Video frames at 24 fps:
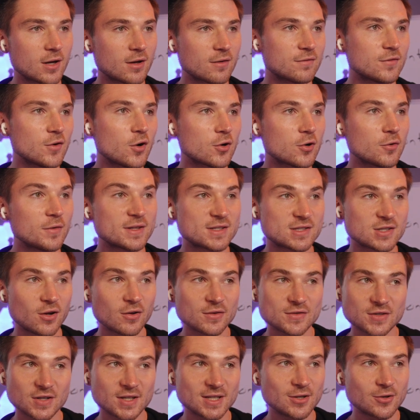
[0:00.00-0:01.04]
photo. This is
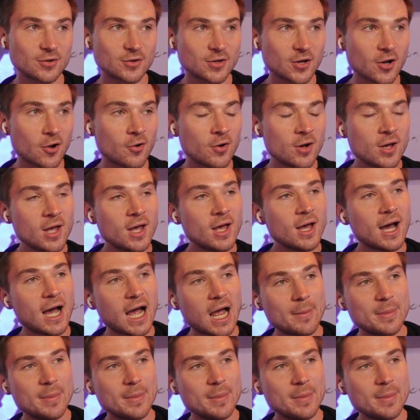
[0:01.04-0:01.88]
also a year ago. I